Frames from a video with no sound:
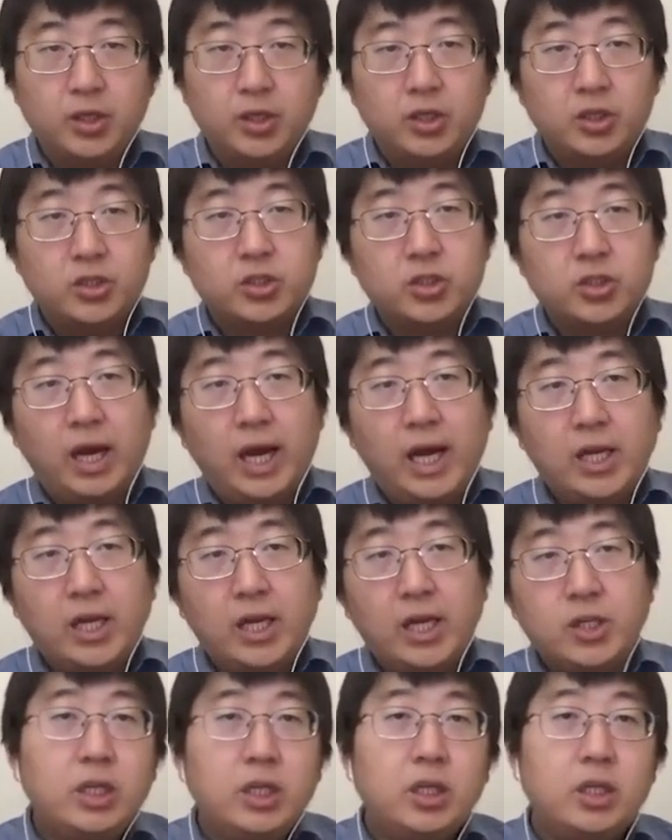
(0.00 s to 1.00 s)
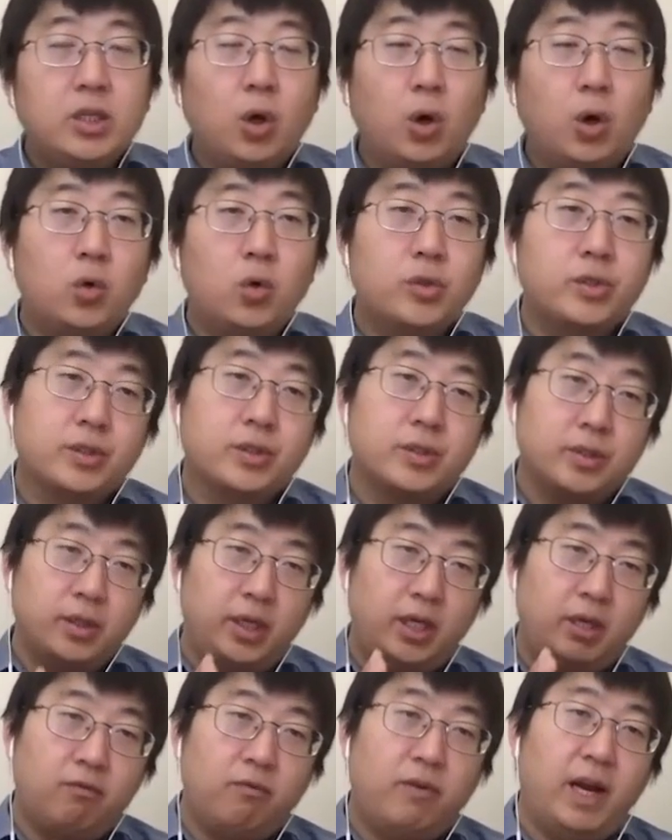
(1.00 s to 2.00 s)
So actually, those
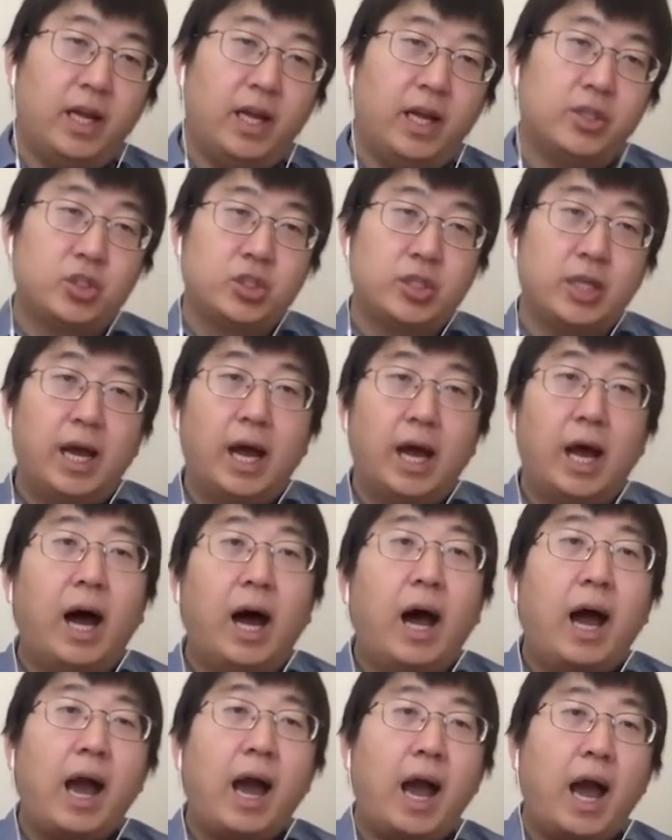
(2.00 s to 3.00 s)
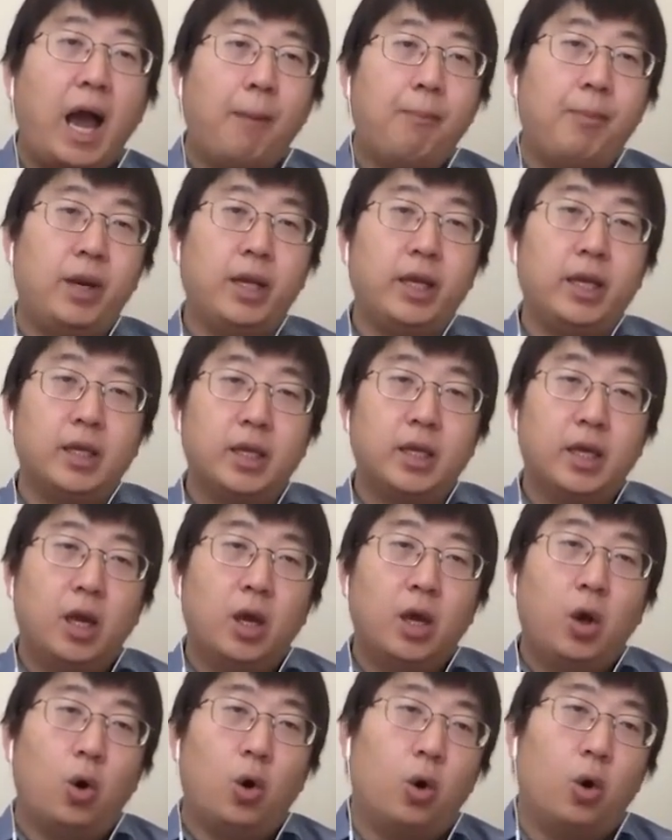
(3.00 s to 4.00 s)
events are happening
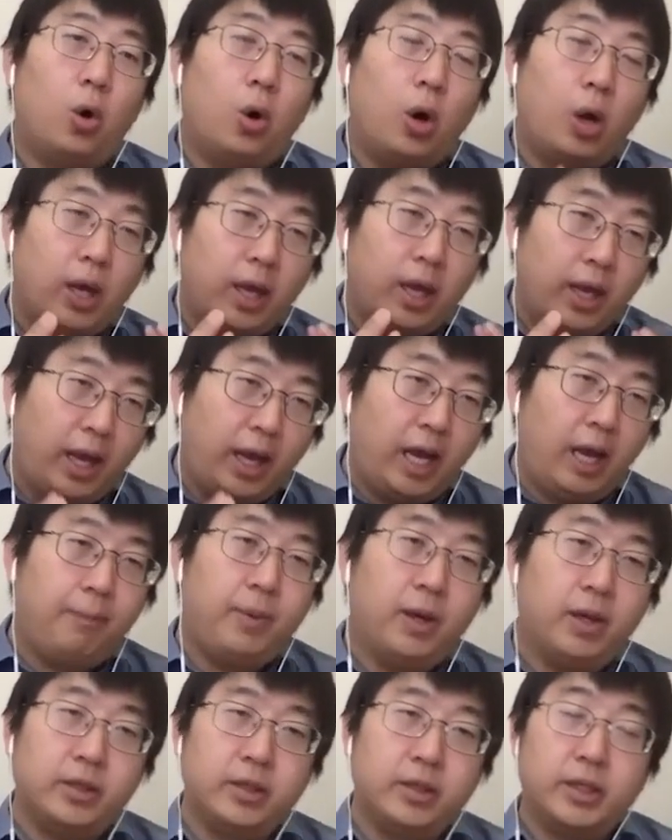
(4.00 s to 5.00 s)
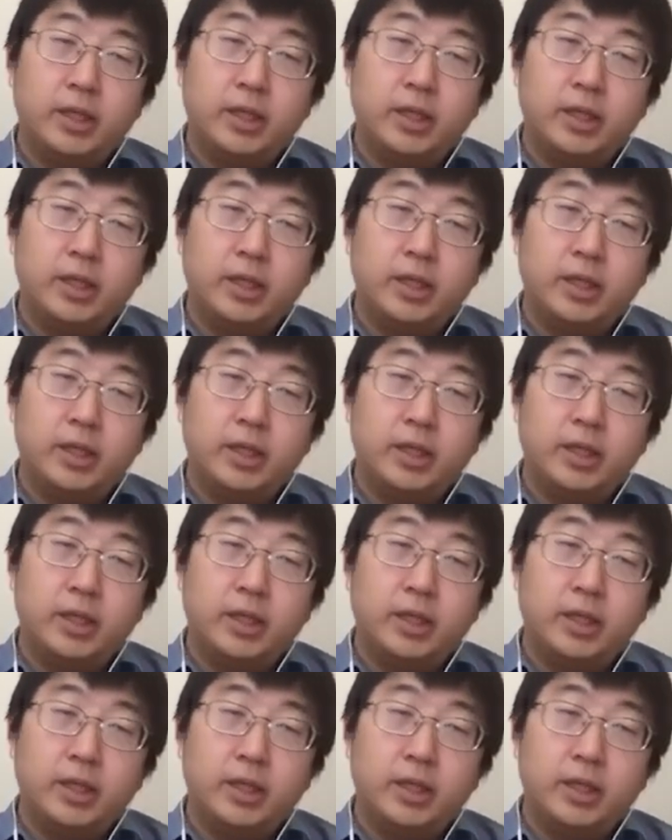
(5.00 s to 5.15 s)
or happen